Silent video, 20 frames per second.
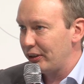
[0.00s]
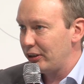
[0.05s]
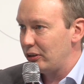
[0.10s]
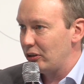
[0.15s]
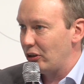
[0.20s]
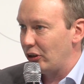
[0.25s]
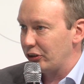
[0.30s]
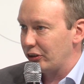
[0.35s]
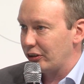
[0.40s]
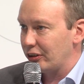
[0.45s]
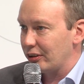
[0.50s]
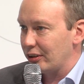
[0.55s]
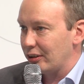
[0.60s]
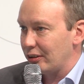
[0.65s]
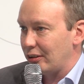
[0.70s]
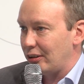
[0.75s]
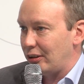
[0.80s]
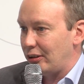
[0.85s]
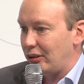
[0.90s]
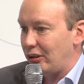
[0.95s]
not
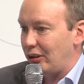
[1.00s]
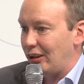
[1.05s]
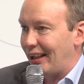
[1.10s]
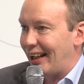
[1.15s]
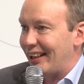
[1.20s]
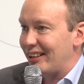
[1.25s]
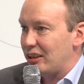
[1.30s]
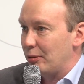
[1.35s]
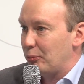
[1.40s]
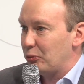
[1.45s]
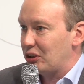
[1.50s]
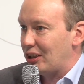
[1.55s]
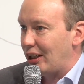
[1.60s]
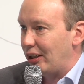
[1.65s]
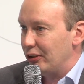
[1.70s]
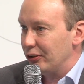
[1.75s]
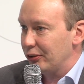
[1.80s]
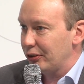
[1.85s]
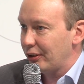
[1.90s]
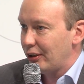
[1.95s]
lend
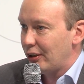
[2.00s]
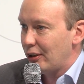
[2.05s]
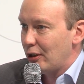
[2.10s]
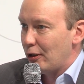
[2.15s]
themselves